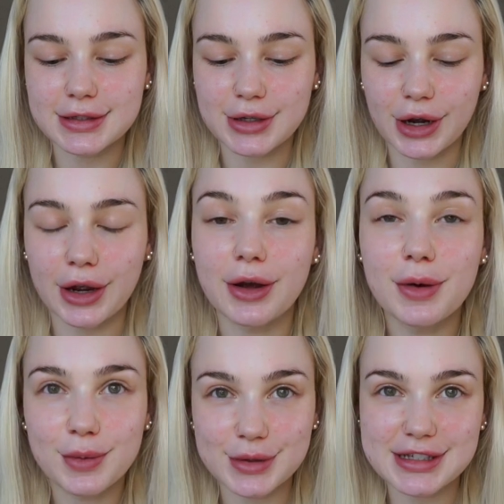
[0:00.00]
so
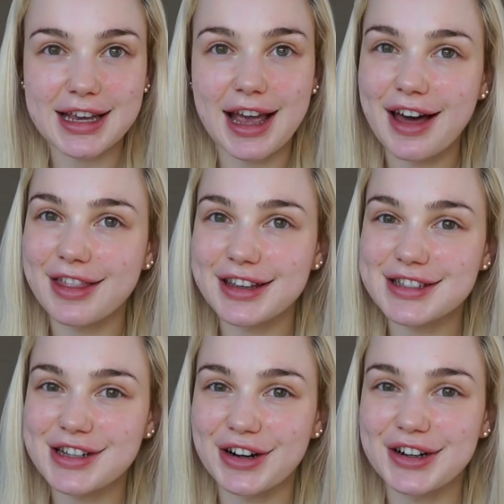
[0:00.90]
we'll see how
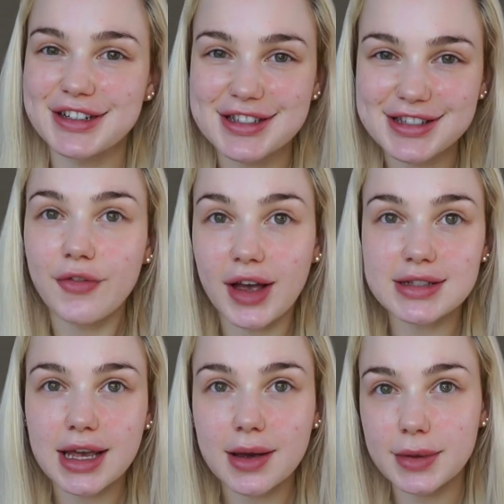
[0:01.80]
this goes.
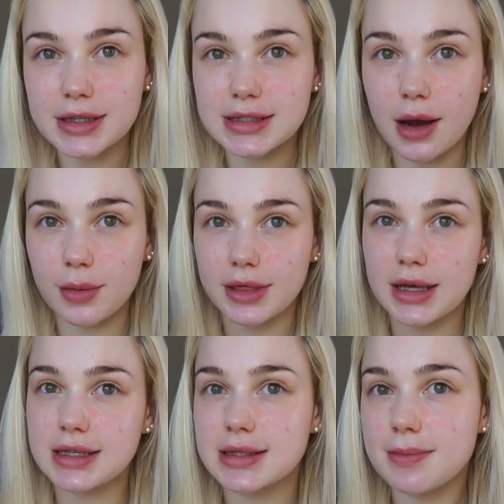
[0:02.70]
First thing I'm going to start with
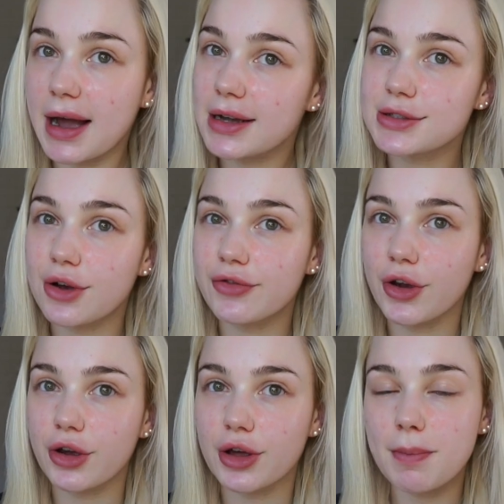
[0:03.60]
is the MAC Soft
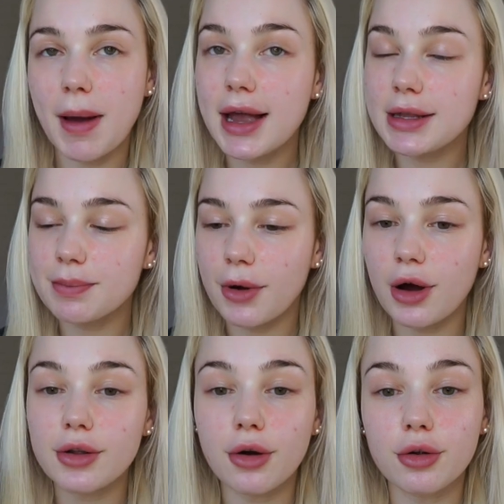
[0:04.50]
Ochre paint
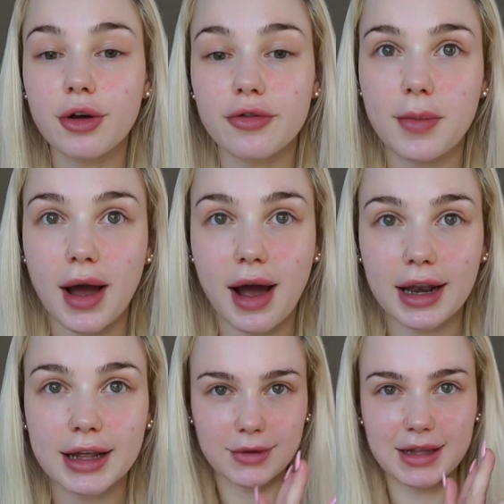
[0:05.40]
pot all over my
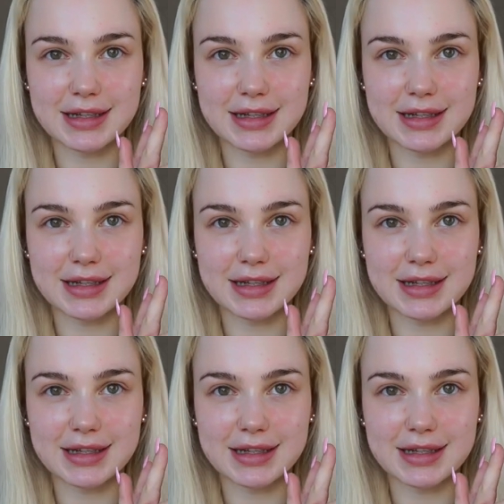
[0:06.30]
eyelids.